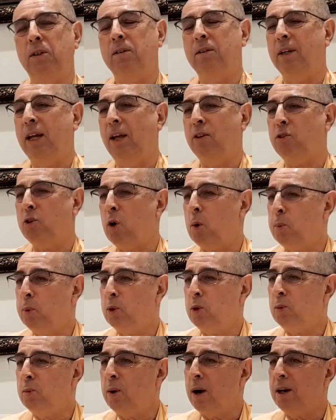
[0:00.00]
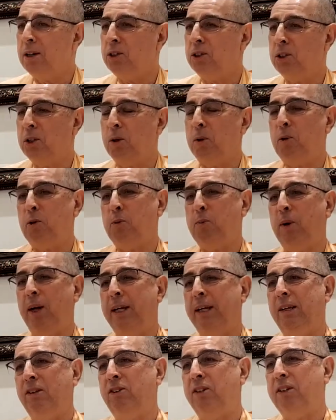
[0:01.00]
as Gopakumar shows by
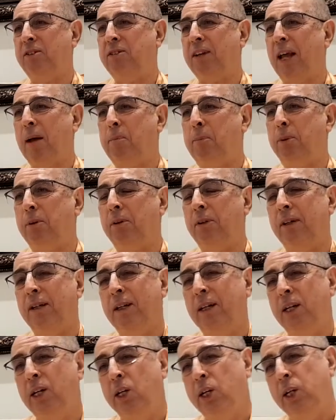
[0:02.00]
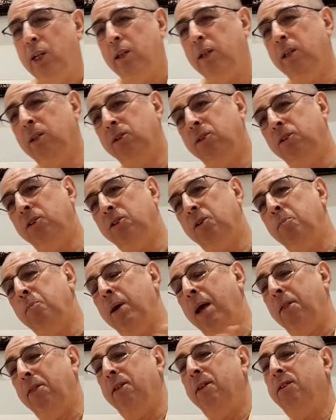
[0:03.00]
his example, this is the
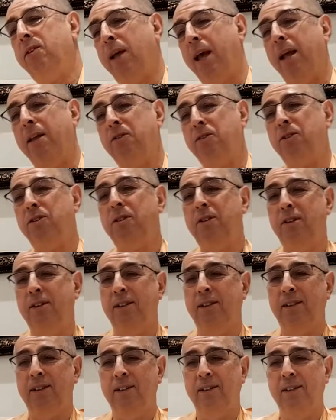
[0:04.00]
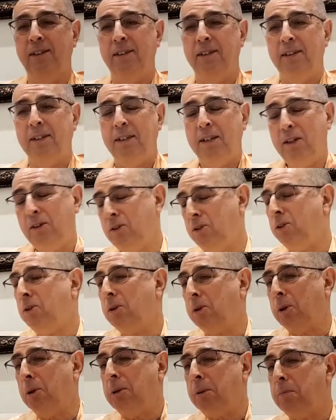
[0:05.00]
method to enter into
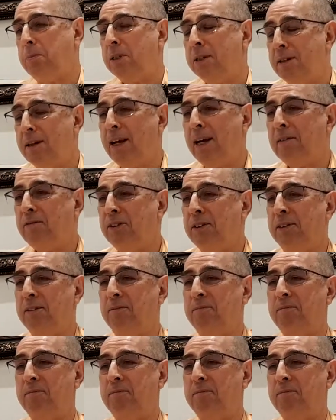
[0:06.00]
Goloka Vrindavan.